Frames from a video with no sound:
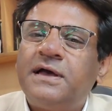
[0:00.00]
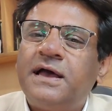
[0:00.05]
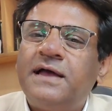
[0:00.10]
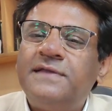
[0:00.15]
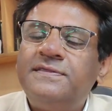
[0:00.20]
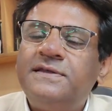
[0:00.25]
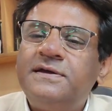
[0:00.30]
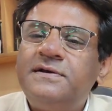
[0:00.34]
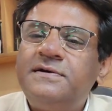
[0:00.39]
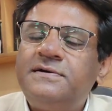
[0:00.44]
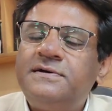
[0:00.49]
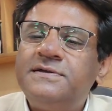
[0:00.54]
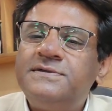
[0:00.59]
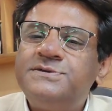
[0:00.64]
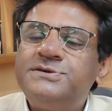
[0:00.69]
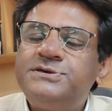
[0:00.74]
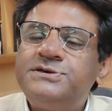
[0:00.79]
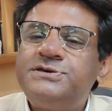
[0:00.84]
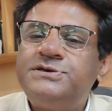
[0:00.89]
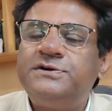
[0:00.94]
and the
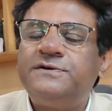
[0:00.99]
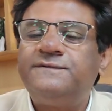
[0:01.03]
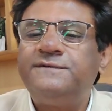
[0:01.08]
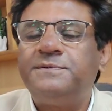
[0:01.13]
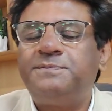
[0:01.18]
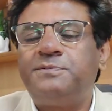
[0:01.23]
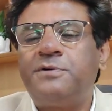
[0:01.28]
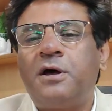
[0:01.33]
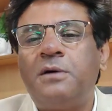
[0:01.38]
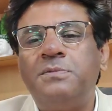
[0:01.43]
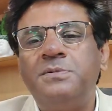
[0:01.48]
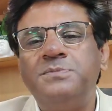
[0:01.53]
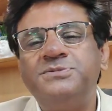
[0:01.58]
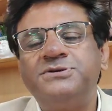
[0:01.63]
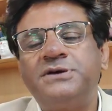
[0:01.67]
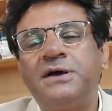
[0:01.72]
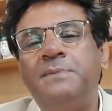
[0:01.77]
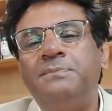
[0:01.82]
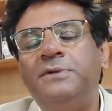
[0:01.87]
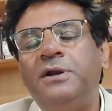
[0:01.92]
intensity of the
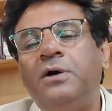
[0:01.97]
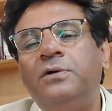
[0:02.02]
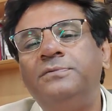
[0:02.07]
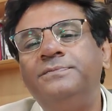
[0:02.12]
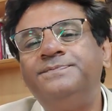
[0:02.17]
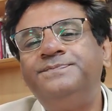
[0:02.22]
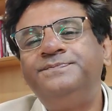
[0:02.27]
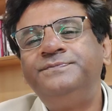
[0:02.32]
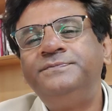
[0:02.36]
problems come down.